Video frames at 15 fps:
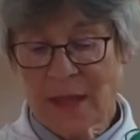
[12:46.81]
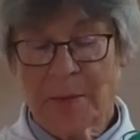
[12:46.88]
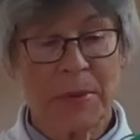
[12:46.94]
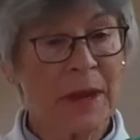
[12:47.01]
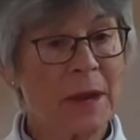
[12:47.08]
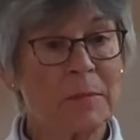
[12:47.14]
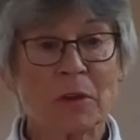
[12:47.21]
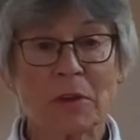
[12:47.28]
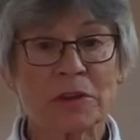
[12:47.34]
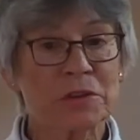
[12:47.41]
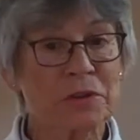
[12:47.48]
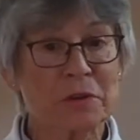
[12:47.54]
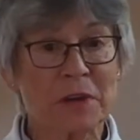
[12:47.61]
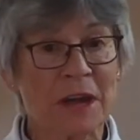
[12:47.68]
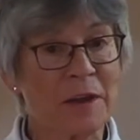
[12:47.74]
But I'm not
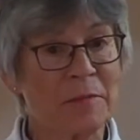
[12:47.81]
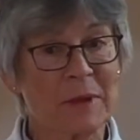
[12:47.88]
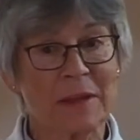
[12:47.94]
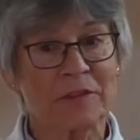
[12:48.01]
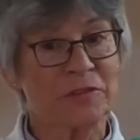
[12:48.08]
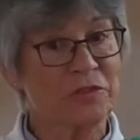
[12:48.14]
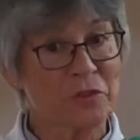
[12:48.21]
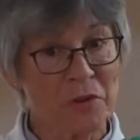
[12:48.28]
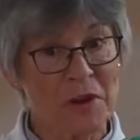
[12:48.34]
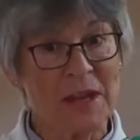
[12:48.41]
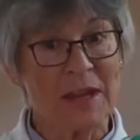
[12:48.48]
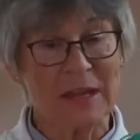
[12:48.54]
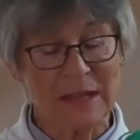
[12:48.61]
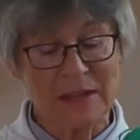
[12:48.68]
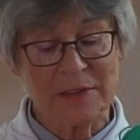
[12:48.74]
sure how much joy
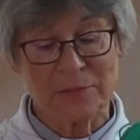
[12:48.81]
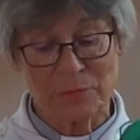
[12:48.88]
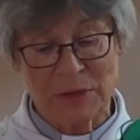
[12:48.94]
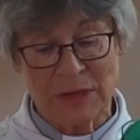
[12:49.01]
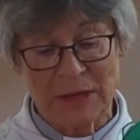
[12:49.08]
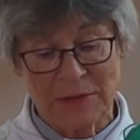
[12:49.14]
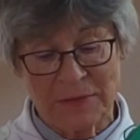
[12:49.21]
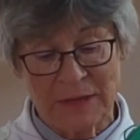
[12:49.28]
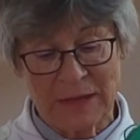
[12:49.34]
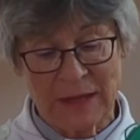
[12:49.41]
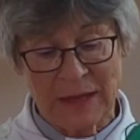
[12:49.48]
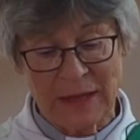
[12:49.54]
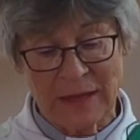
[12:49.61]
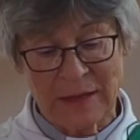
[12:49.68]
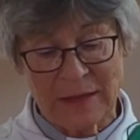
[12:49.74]
he is really feeling.